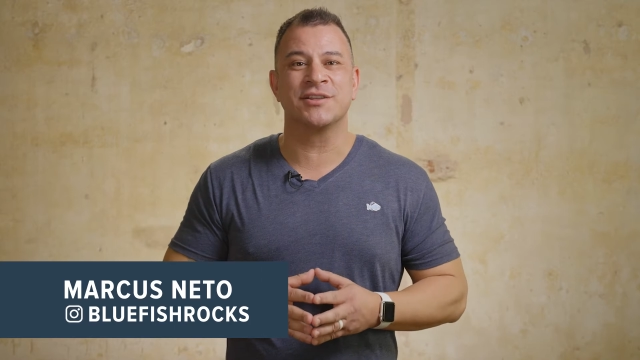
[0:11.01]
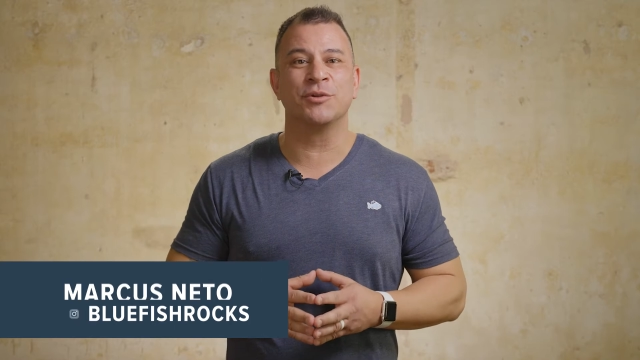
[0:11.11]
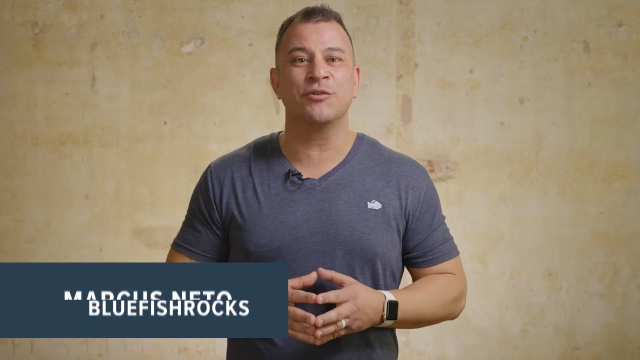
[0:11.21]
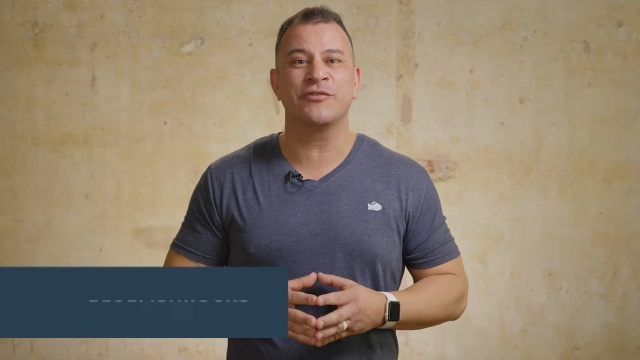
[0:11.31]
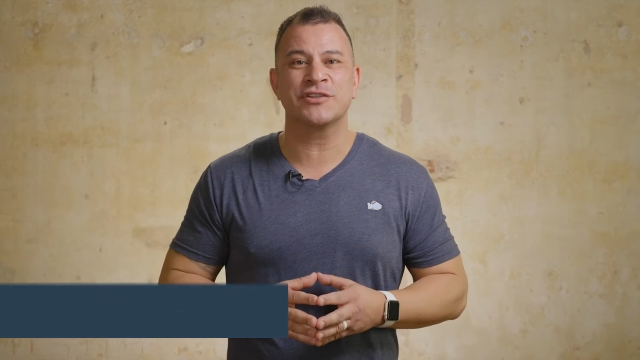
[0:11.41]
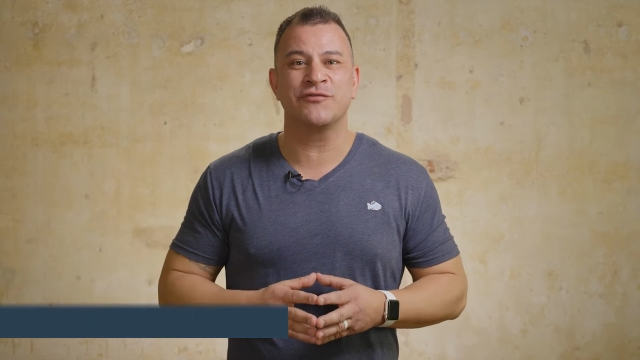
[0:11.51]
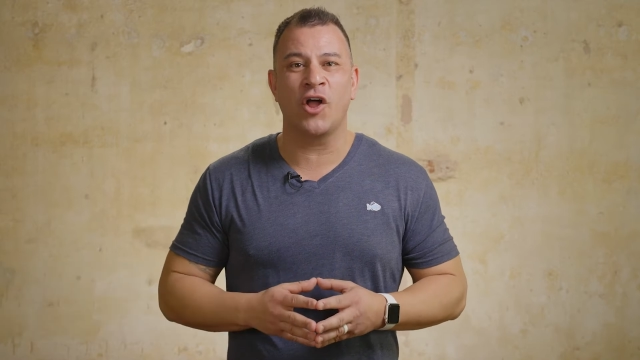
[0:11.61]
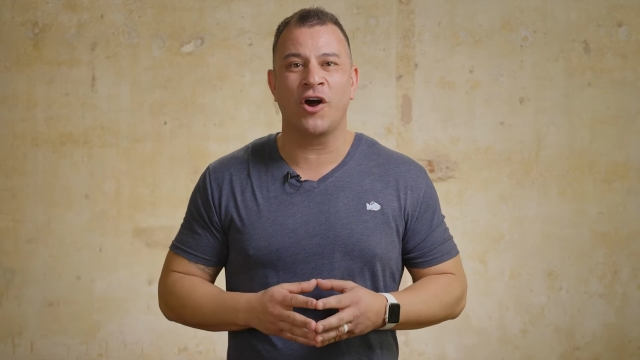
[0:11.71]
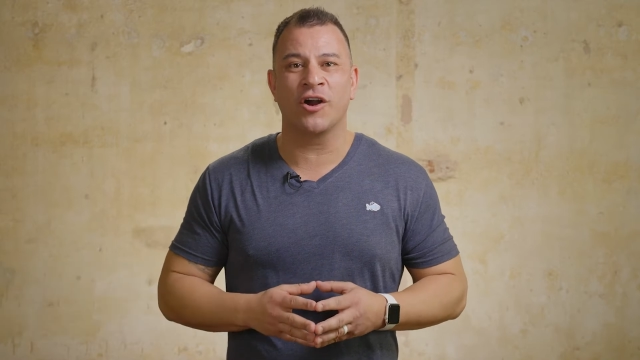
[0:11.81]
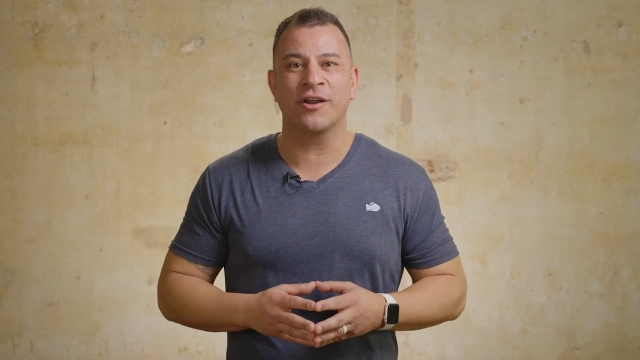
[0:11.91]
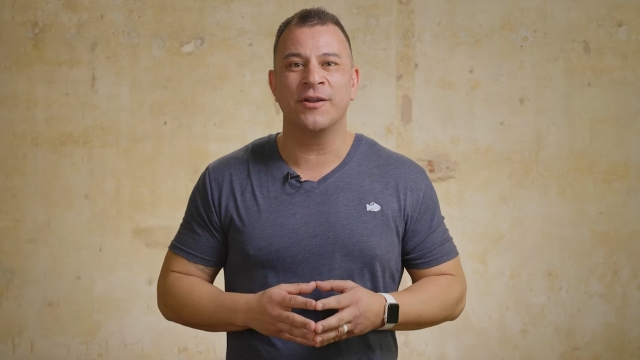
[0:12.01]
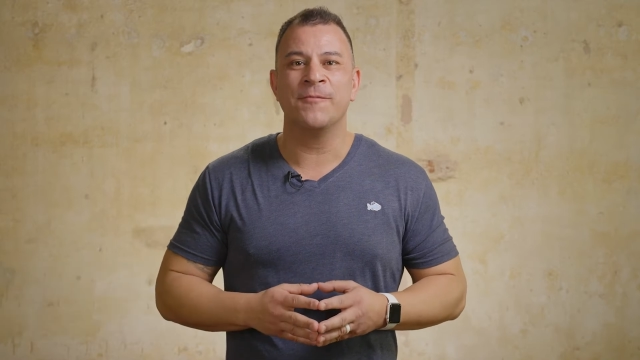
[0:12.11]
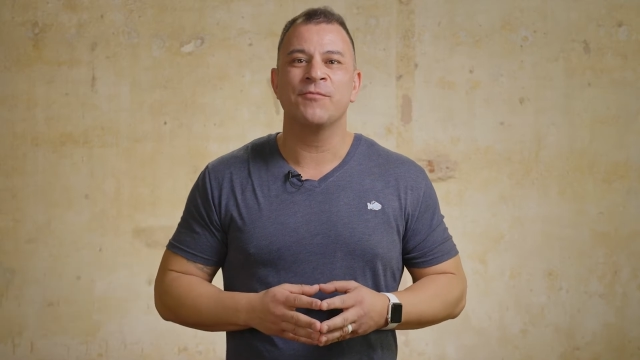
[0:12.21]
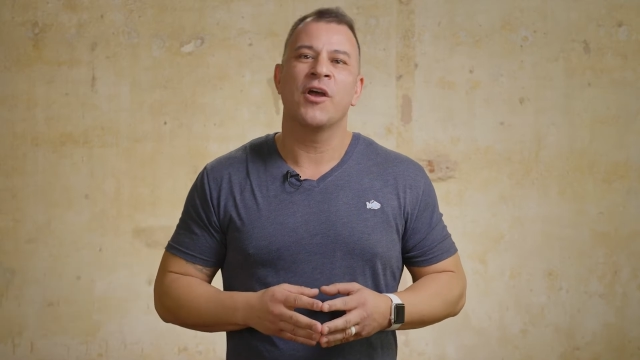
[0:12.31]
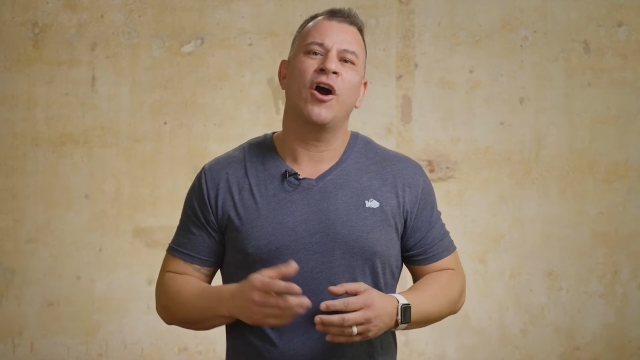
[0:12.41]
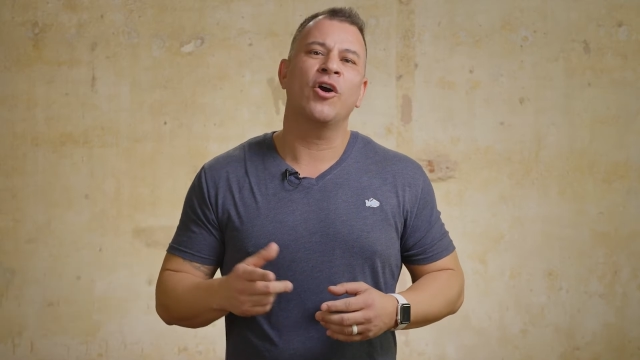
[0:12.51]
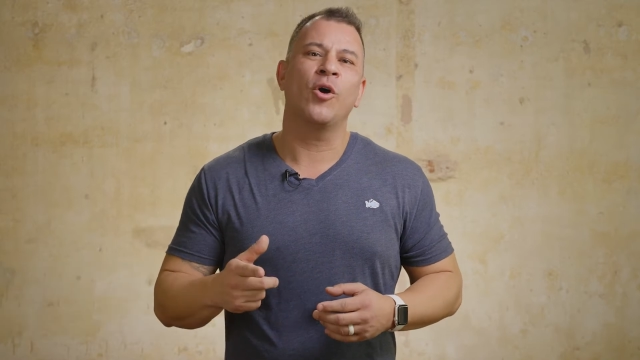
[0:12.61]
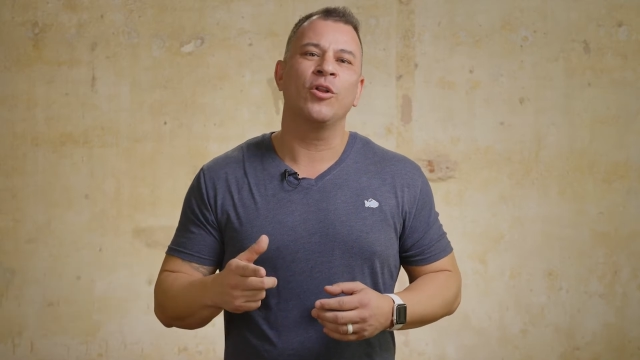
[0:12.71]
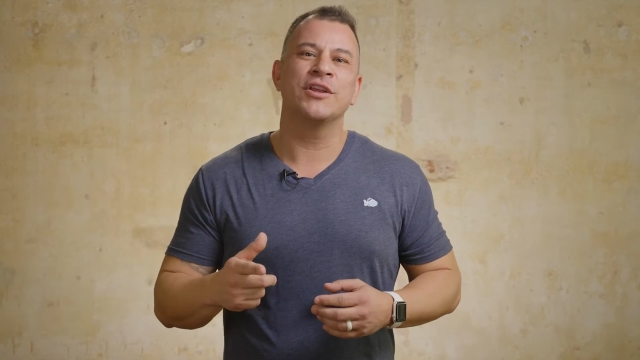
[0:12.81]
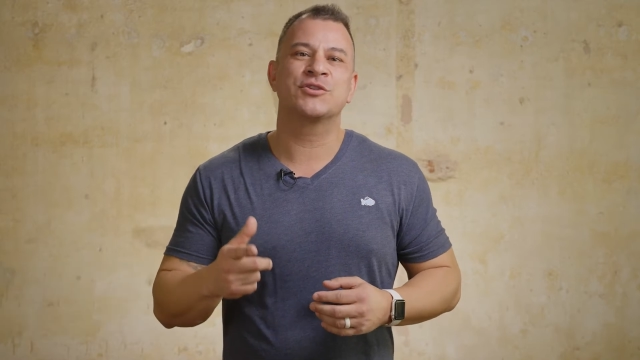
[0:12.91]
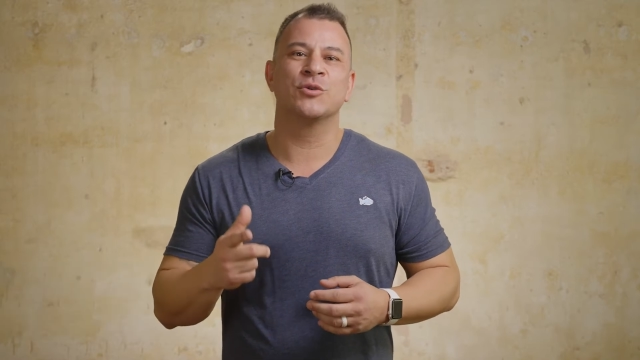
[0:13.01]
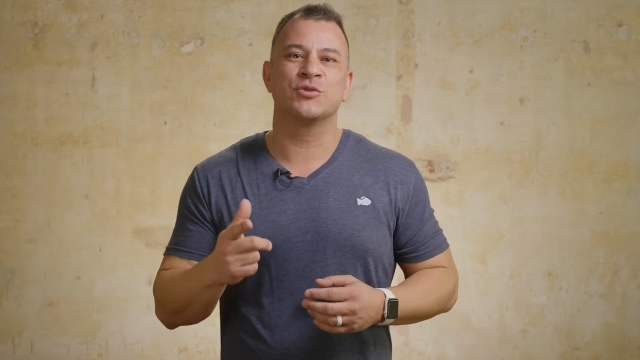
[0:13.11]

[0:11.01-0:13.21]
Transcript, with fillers: the Blue Fish vlog. Our goal is to